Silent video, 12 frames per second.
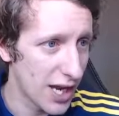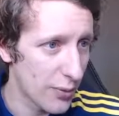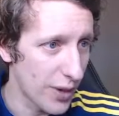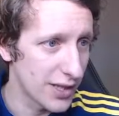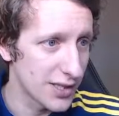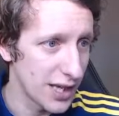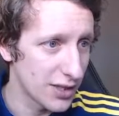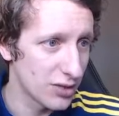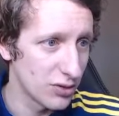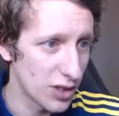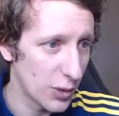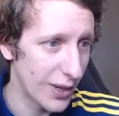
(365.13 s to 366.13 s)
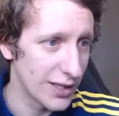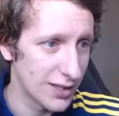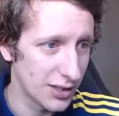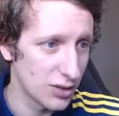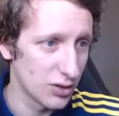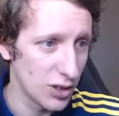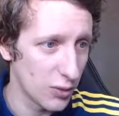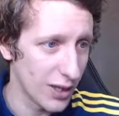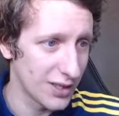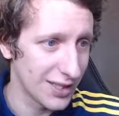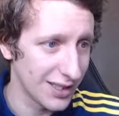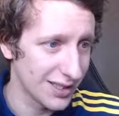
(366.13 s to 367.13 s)
Wednesday, Sunday, Wednesday, Sunday,
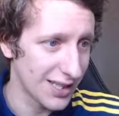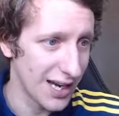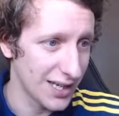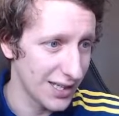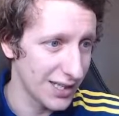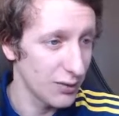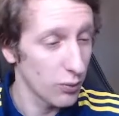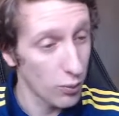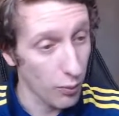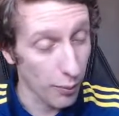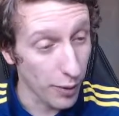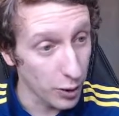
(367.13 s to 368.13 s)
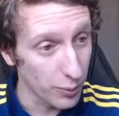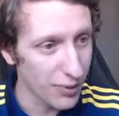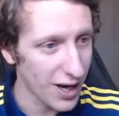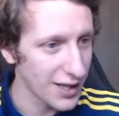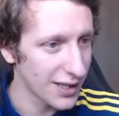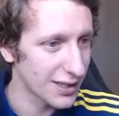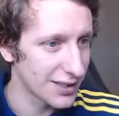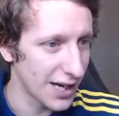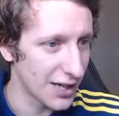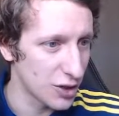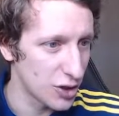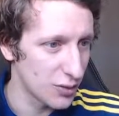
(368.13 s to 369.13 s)
Wednesday, Saturday, little break,
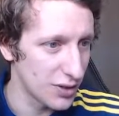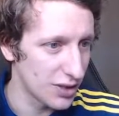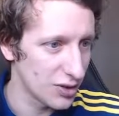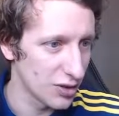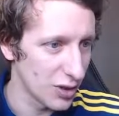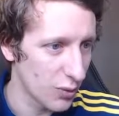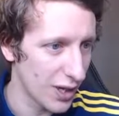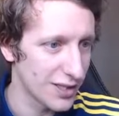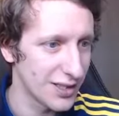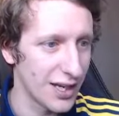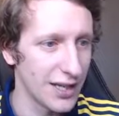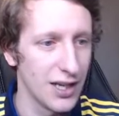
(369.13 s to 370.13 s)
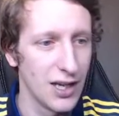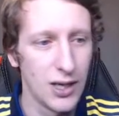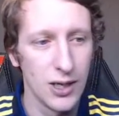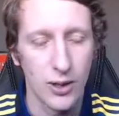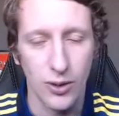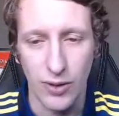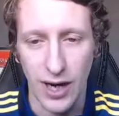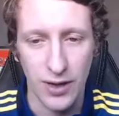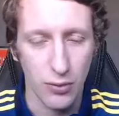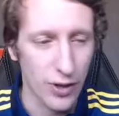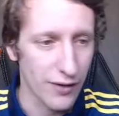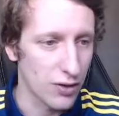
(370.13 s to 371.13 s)
Saturday, Tuesday, Sunday, Wednesday. All right,
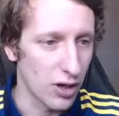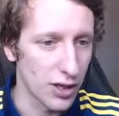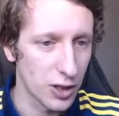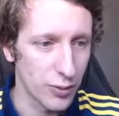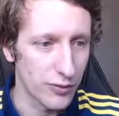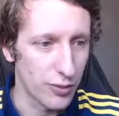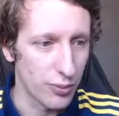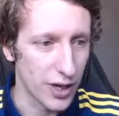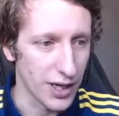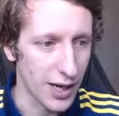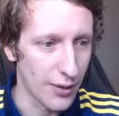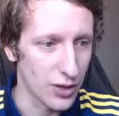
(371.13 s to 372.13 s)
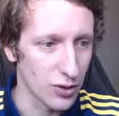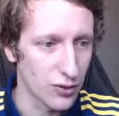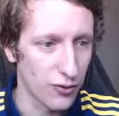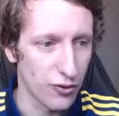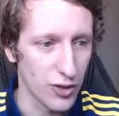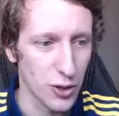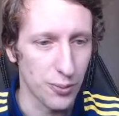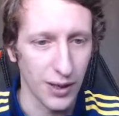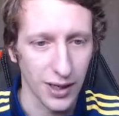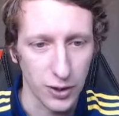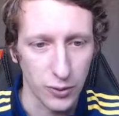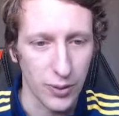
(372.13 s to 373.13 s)
we have got a little bit of a break now. It does free up a
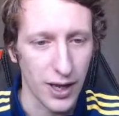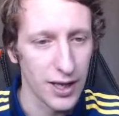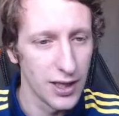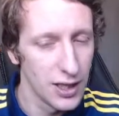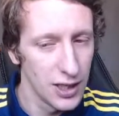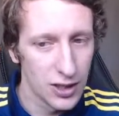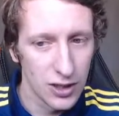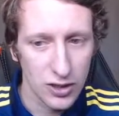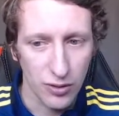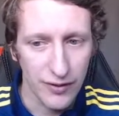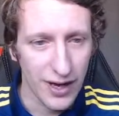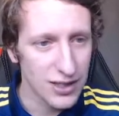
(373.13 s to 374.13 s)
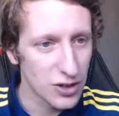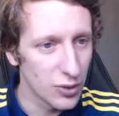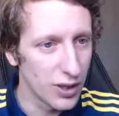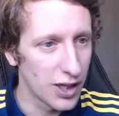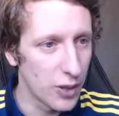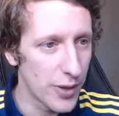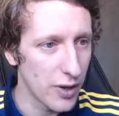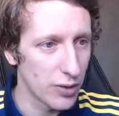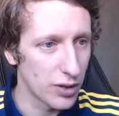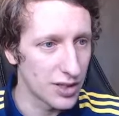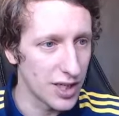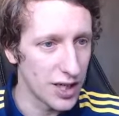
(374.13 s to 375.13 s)
little bit. So we've had to do a little bit of
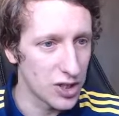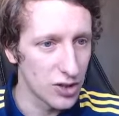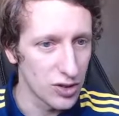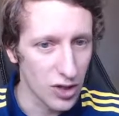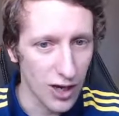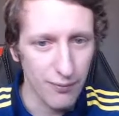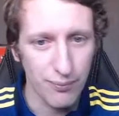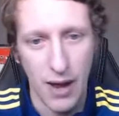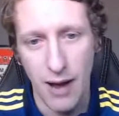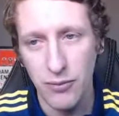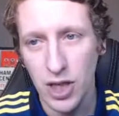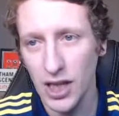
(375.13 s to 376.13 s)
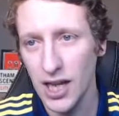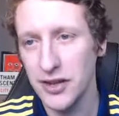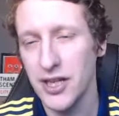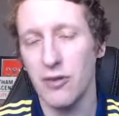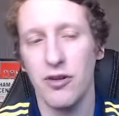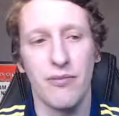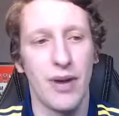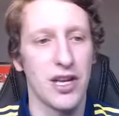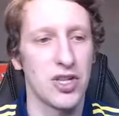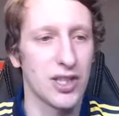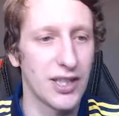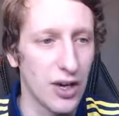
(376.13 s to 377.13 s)
rotation. So I'm glad that we've managed
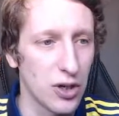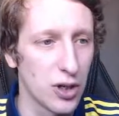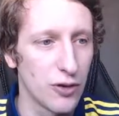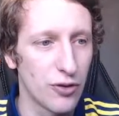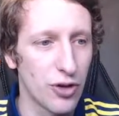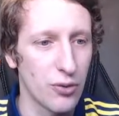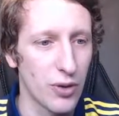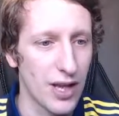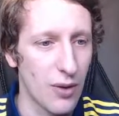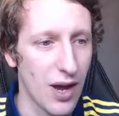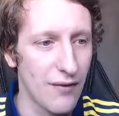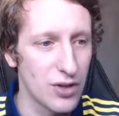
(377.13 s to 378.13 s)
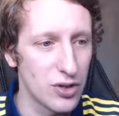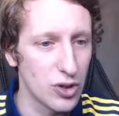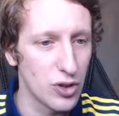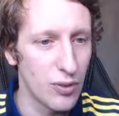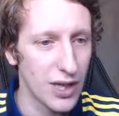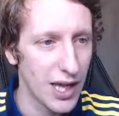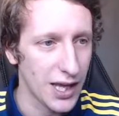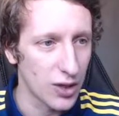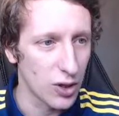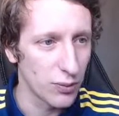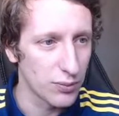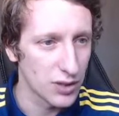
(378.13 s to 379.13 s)
to get over it without having too many
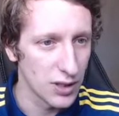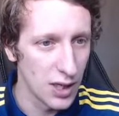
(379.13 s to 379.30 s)
hiccups.